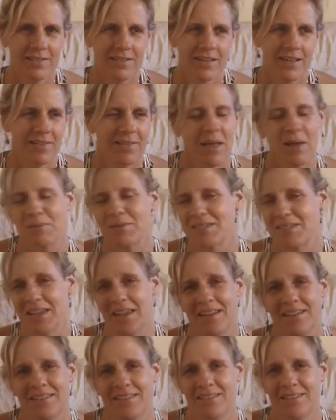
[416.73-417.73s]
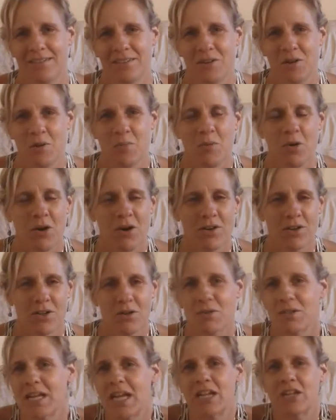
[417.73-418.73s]
And that was it. No more,
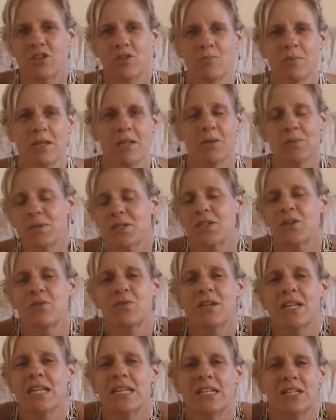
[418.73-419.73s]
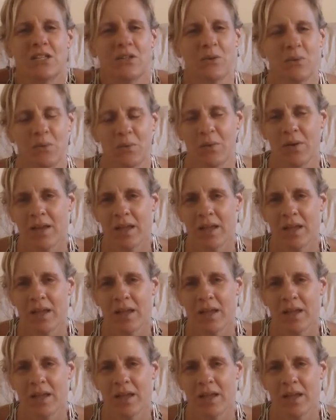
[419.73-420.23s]
no tantruming. There was no need to.